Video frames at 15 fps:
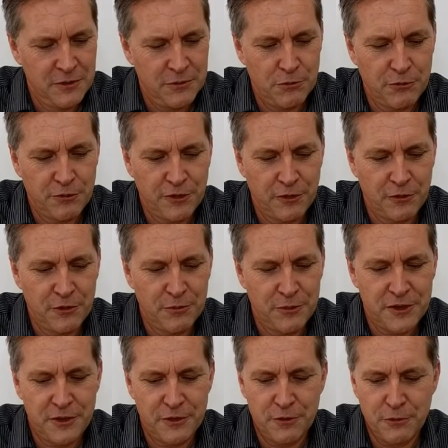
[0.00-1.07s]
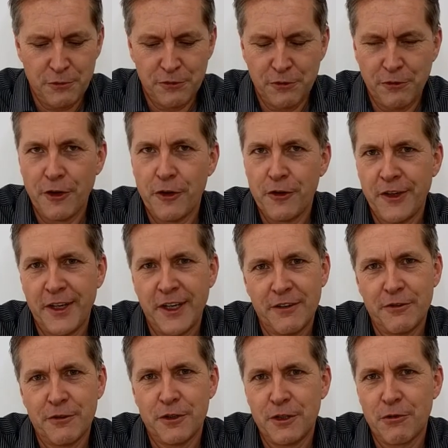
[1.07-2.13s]
Also, the materials, although they are
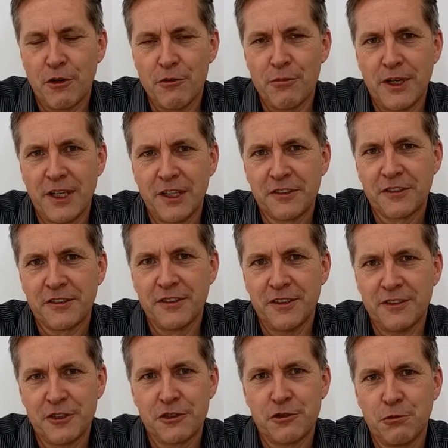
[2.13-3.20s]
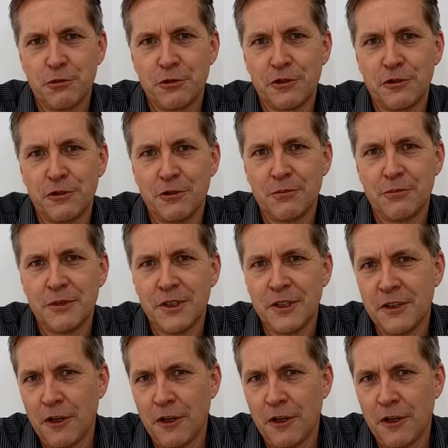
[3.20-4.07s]
very robust in the short term,